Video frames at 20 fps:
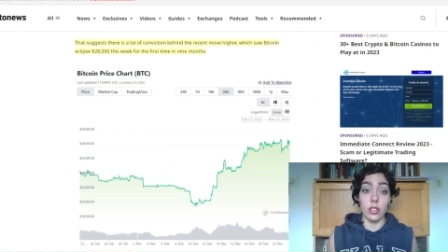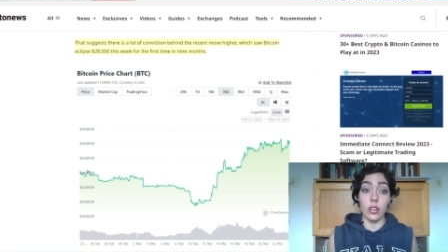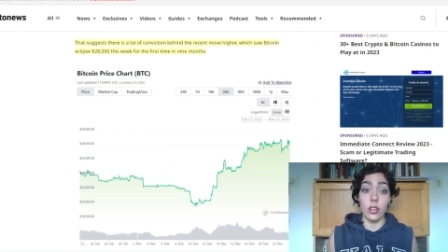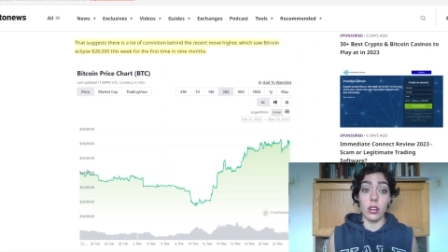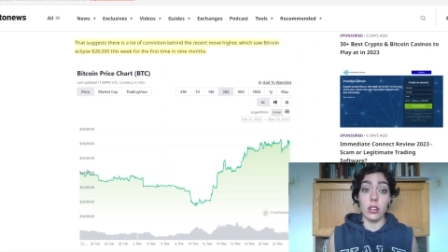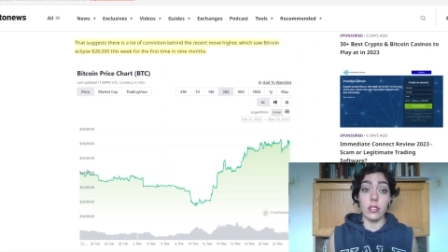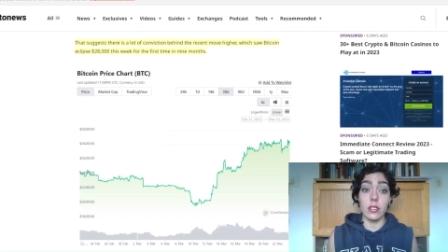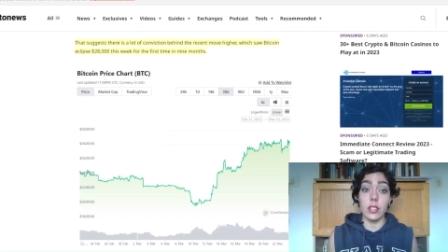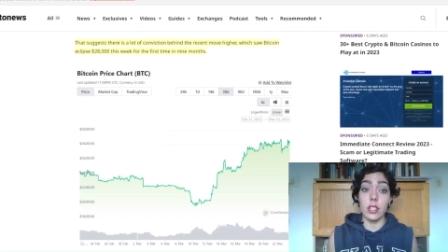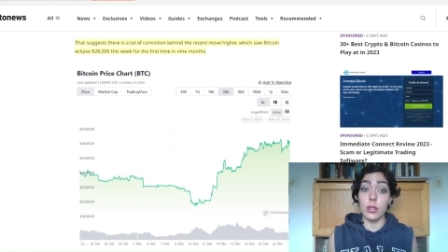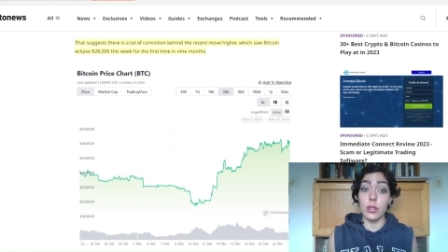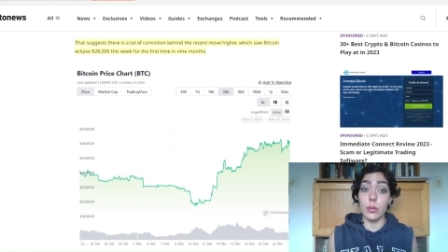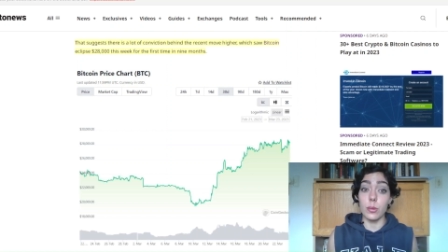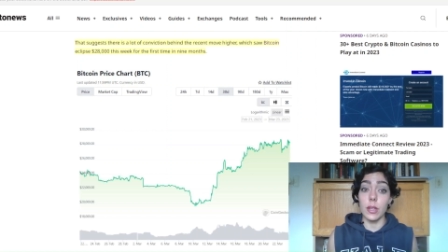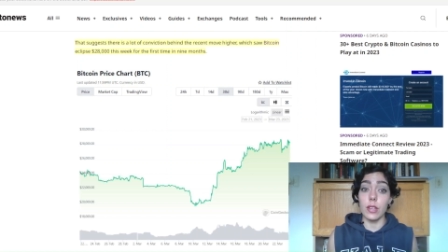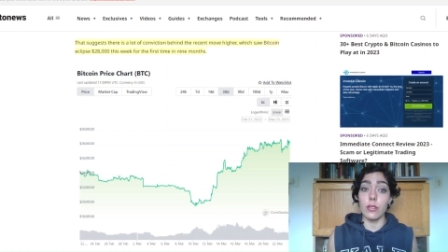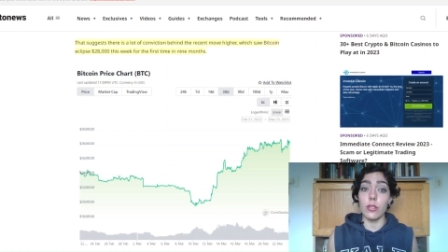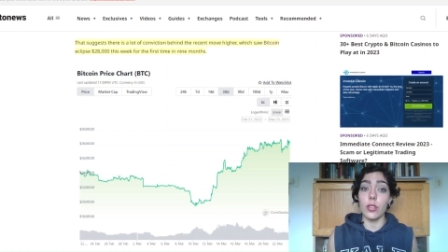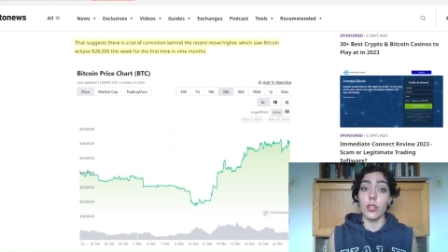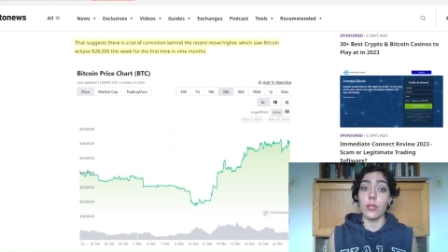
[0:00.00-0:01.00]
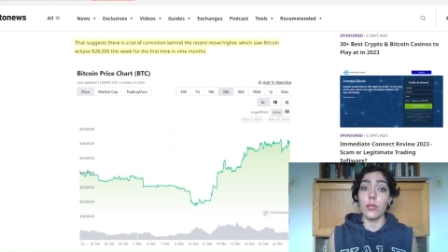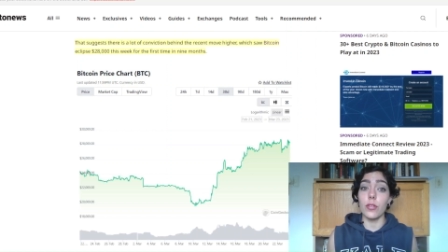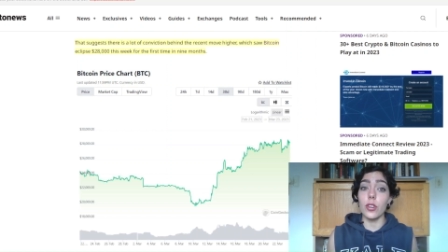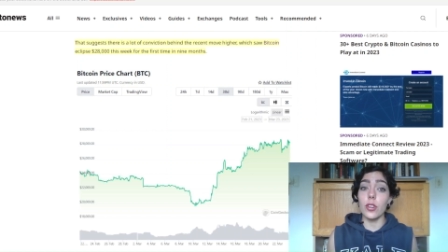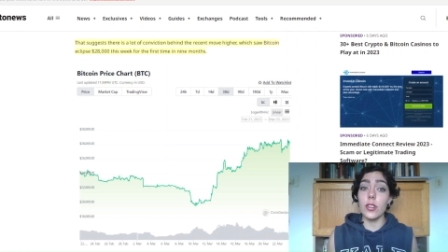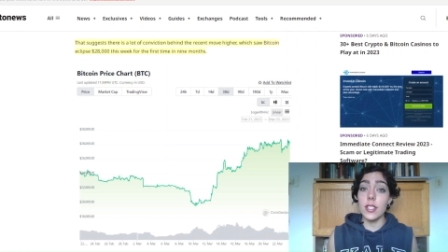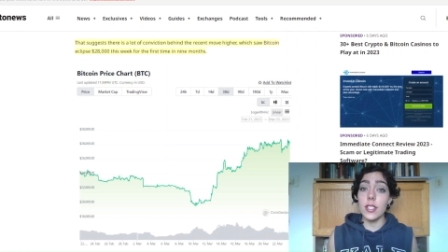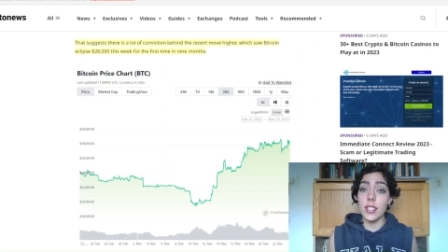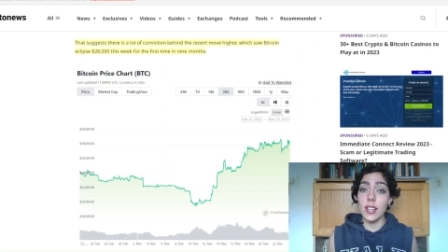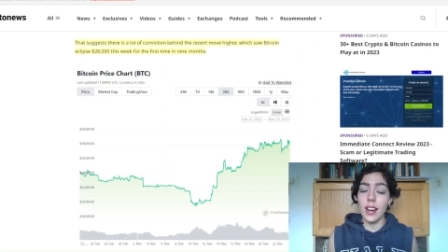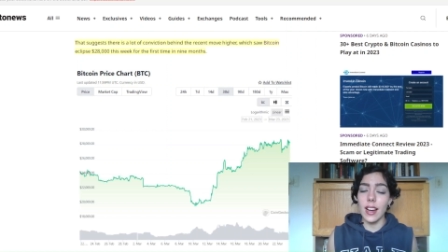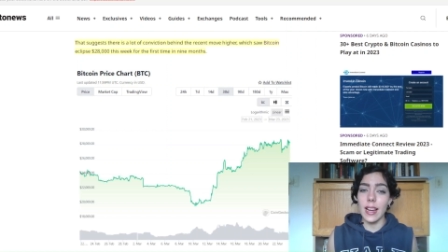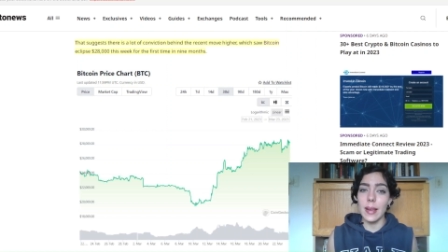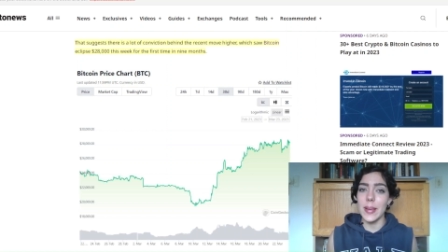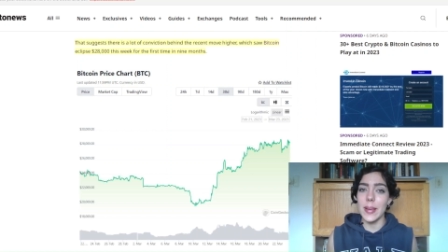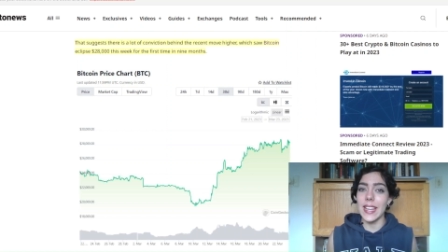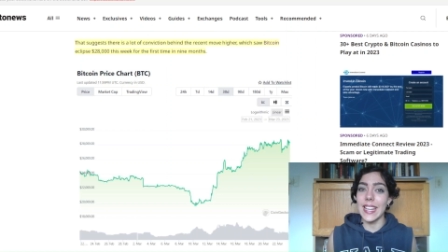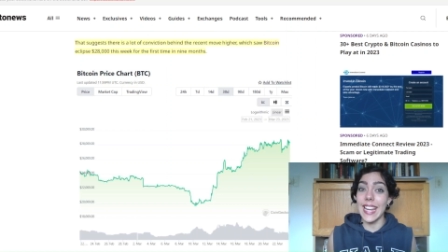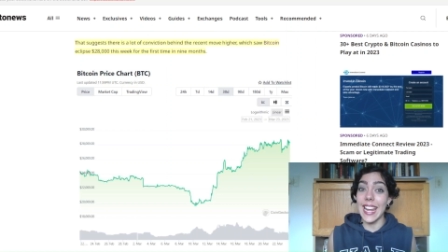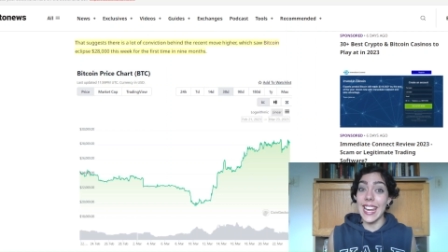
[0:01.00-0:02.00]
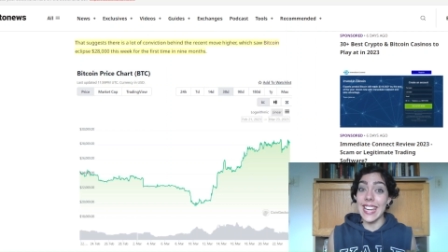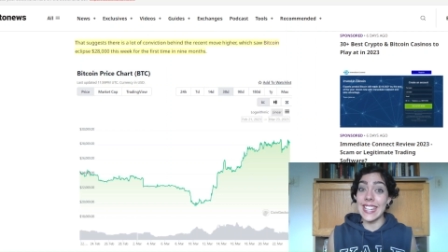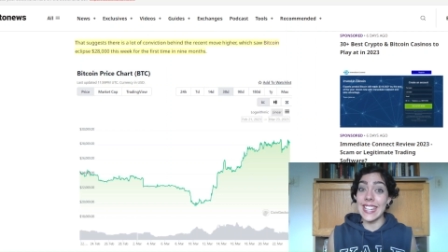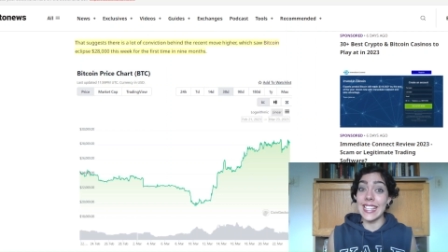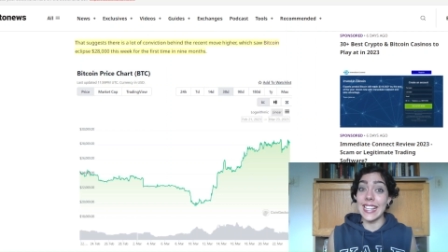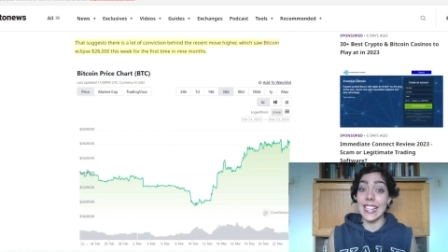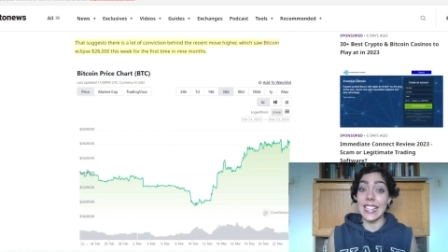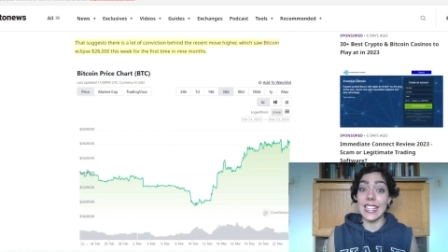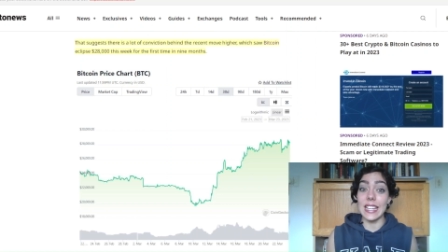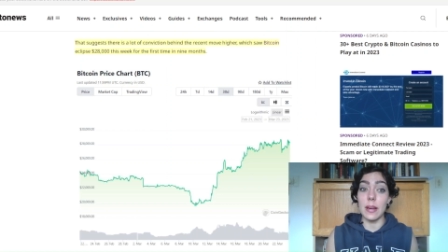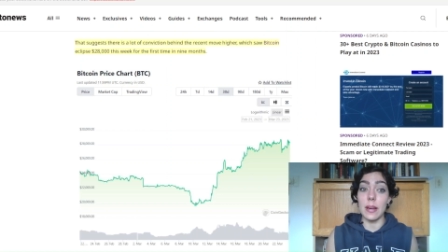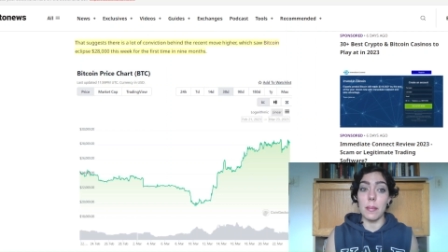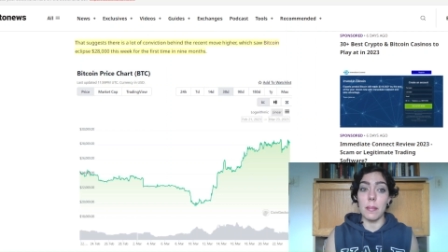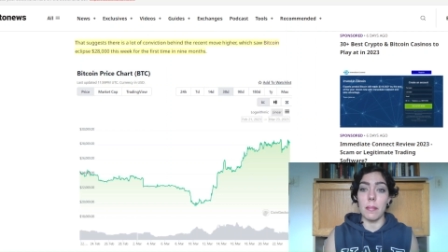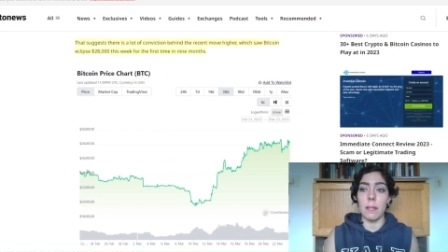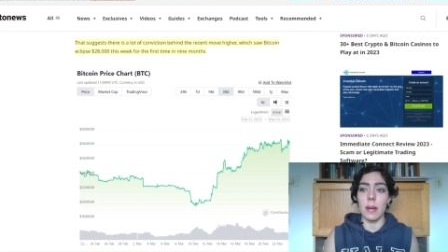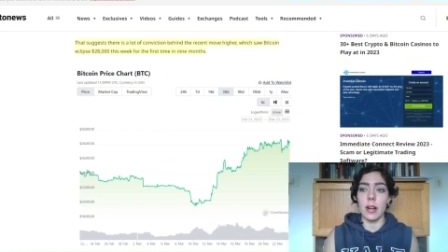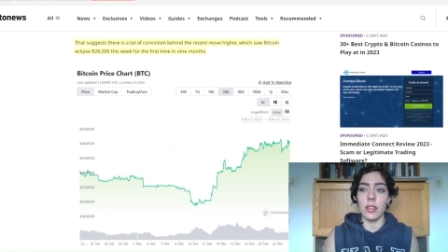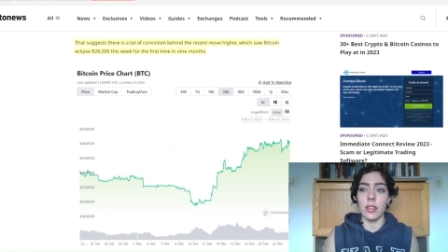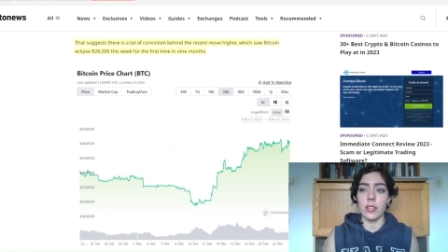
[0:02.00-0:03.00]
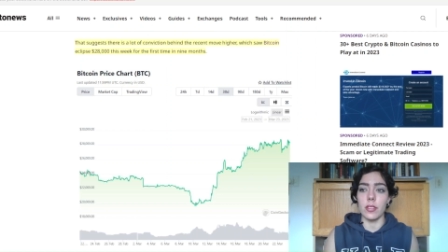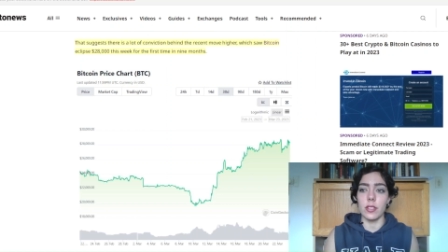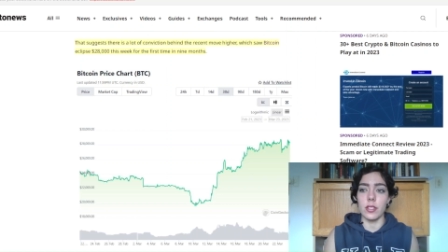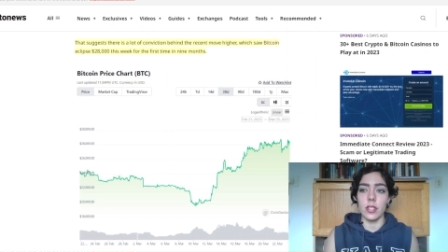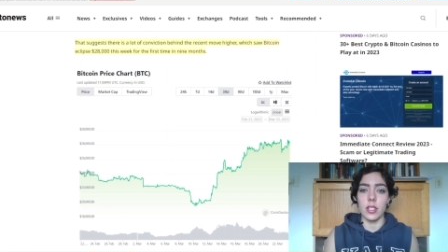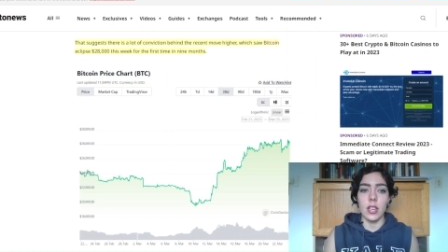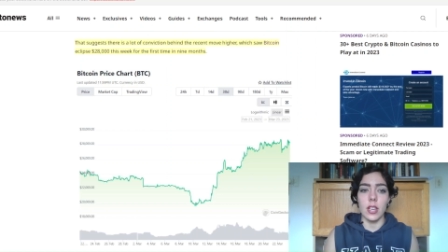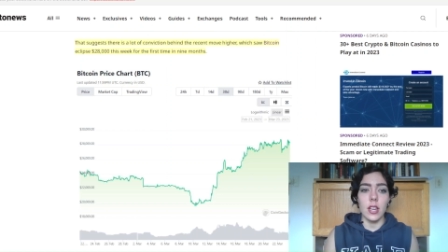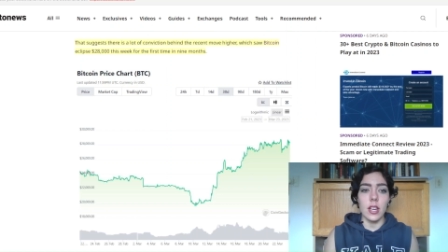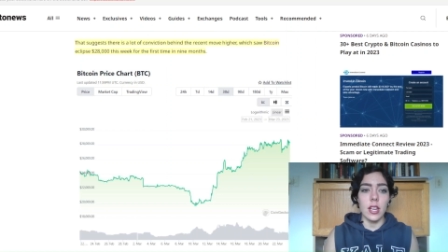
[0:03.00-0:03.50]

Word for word: dollars this week for the first time in nine months.